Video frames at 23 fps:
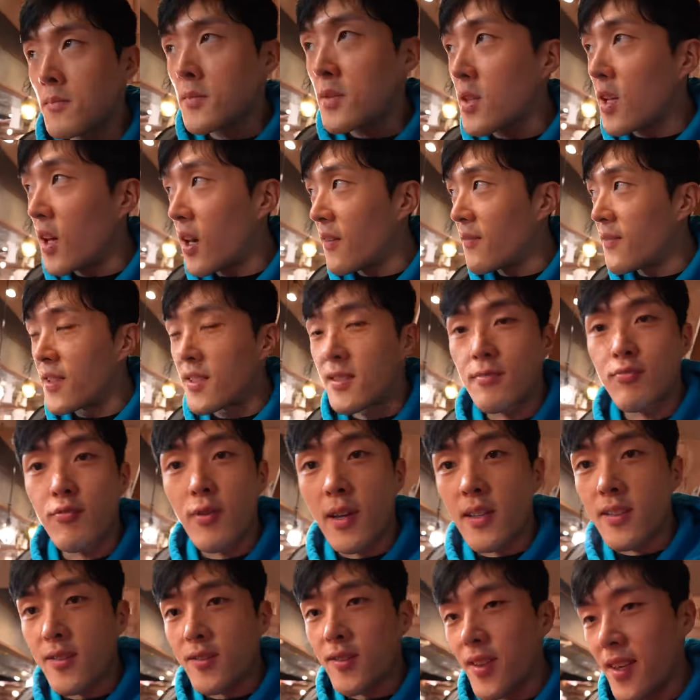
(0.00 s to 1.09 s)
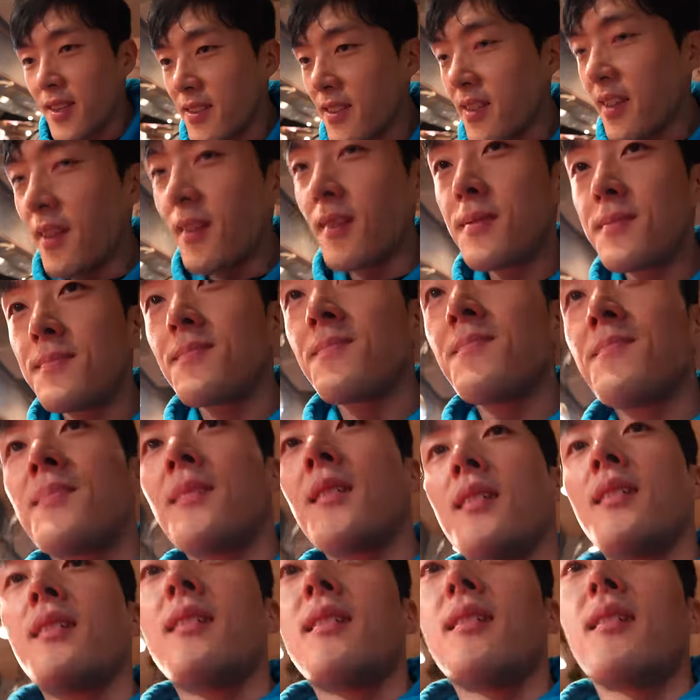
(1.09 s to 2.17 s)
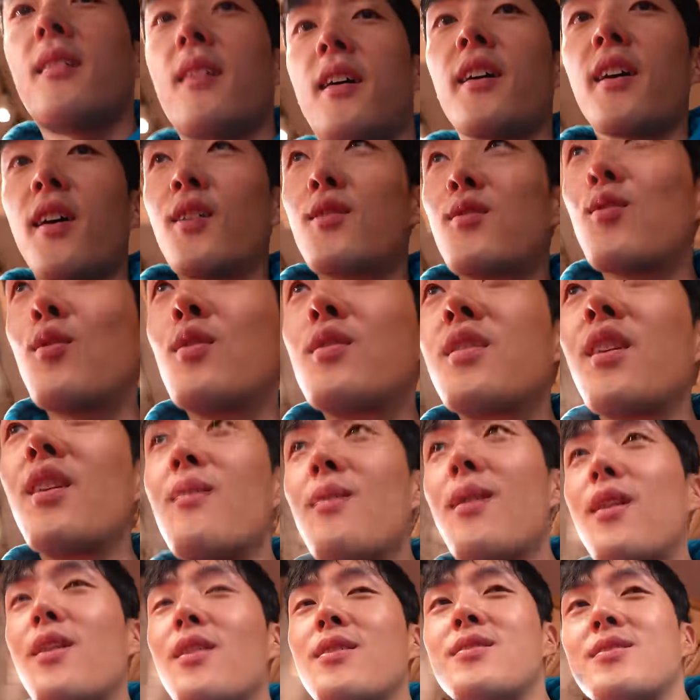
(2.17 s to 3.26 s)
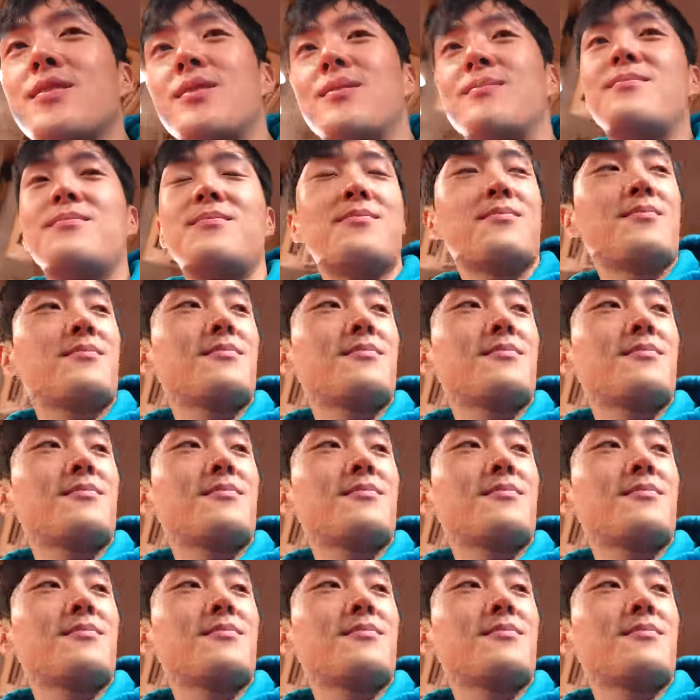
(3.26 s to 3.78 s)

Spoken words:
Love this restaurant. Arigatou gozaimasu.